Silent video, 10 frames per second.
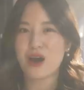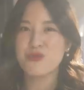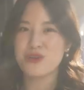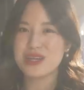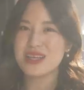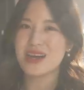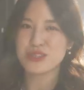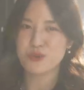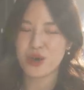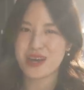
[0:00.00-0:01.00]
I really
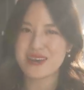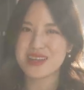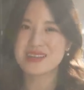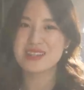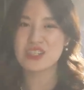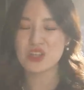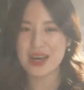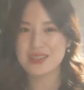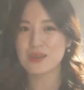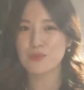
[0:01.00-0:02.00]
like to point out that the
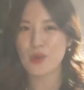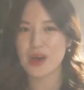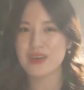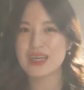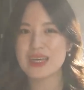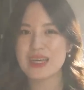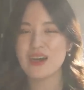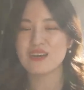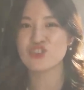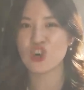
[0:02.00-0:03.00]
slides I'm wearing here
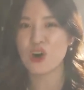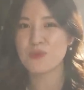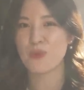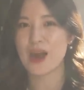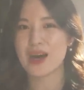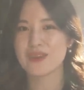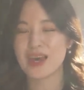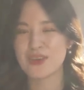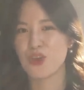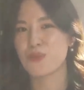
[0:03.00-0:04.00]
are dark brown and